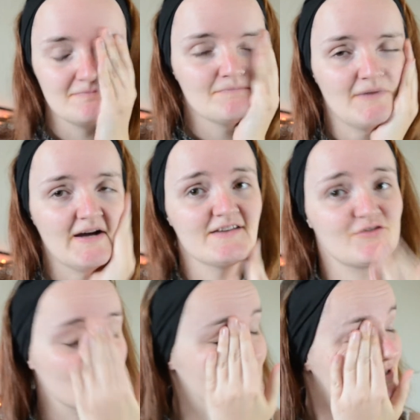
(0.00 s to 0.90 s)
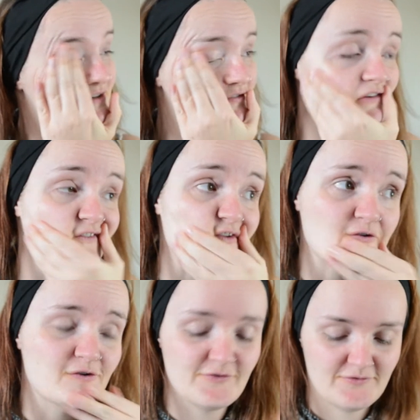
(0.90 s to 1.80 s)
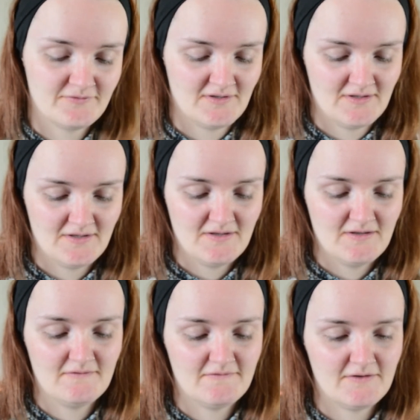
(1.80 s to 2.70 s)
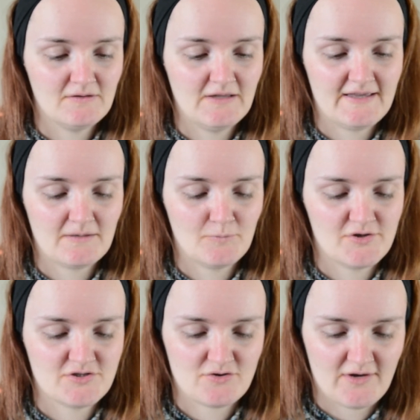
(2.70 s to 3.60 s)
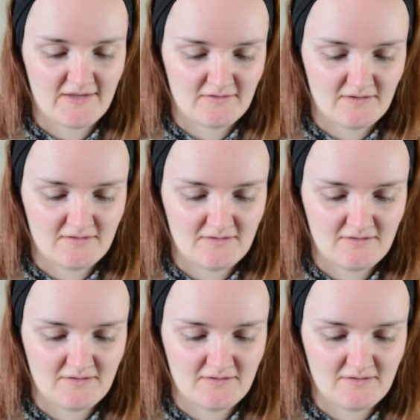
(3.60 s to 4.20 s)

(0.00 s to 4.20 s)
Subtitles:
but I assume enough to sort of feel like a moisturiser.